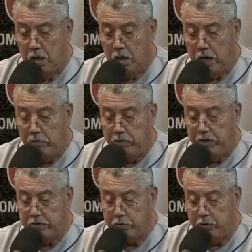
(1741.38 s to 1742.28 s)
Our
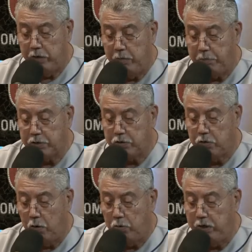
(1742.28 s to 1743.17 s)
industrial hemp is
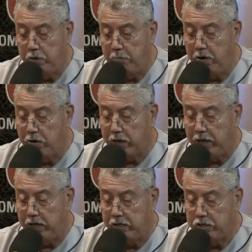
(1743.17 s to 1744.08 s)
grown in America
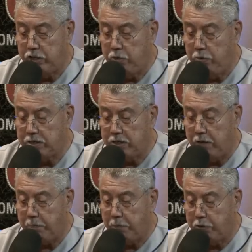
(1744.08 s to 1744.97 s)
and is U.S.
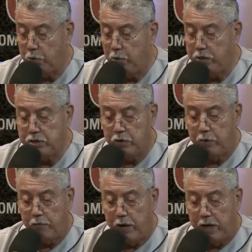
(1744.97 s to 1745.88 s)
Hemp Authority
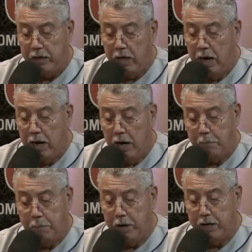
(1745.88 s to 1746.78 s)
certified.
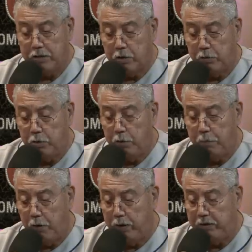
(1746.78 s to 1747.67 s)
Our products are
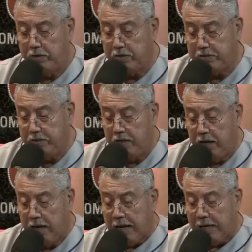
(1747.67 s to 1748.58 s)
third-party tested,
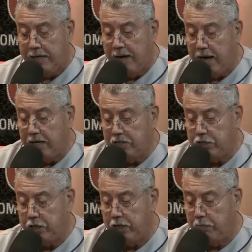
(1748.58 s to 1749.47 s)

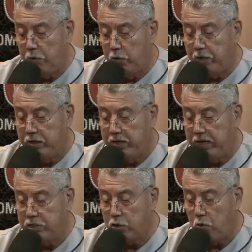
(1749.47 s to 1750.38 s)
non-GMO,
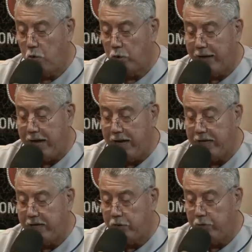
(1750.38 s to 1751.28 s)
contains
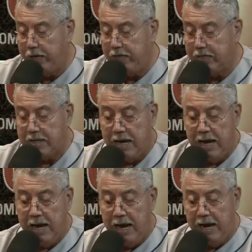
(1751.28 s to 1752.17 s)
organic ingredients,
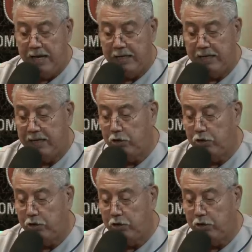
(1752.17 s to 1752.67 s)
and